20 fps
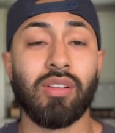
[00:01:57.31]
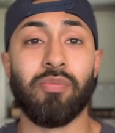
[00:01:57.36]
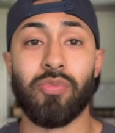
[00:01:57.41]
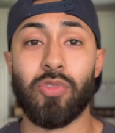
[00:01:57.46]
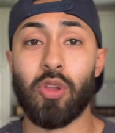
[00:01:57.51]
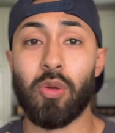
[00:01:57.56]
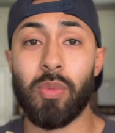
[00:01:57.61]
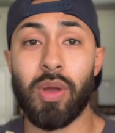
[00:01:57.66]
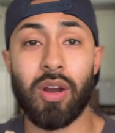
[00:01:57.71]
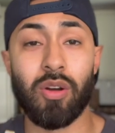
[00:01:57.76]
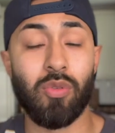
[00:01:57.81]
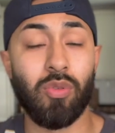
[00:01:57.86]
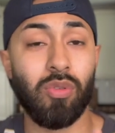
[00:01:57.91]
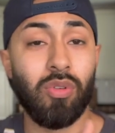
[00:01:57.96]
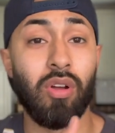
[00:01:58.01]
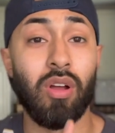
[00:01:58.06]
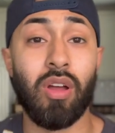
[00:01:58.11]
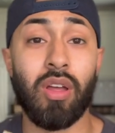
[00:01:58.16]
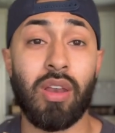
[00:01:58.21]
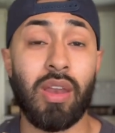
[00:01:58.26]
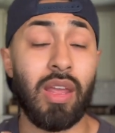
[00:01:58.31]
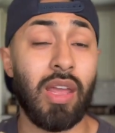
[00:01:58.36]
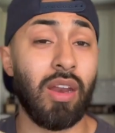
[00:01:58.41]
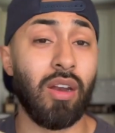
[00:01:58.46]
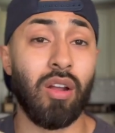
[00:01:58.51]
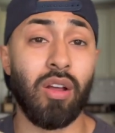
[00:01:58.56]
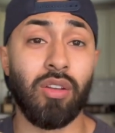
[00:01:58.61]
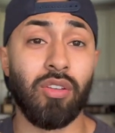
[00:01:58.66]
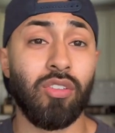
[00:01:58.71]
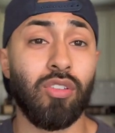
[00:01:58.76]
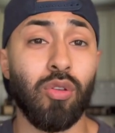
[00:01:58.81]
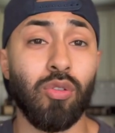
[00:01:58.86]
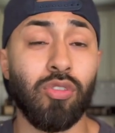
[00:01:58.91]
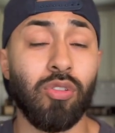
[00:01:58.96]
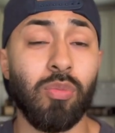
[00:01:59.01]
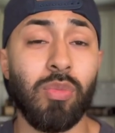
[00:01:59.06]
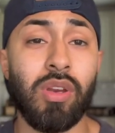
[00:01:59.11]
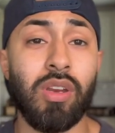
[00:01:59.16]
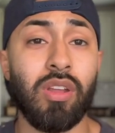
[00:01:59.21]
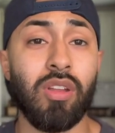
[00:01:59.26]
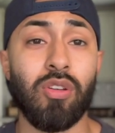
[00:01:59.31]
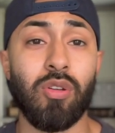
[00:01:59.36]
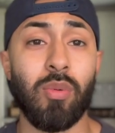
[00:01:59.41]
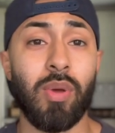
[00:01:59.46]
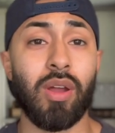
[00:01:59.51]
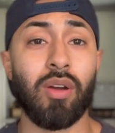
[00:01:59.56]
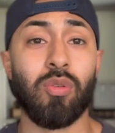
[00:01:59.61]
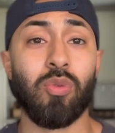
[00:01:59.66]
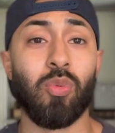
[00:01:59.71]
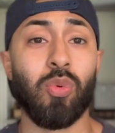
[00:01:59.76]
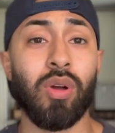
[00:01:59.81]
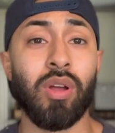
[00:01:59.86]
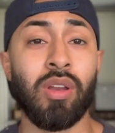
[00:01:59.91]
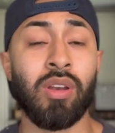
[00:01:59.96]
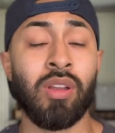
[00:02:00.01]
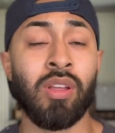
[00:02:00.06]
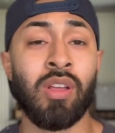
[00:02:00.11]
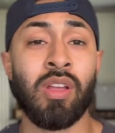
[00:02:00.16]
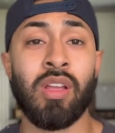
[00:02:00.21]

no matter on and on social media, no matter what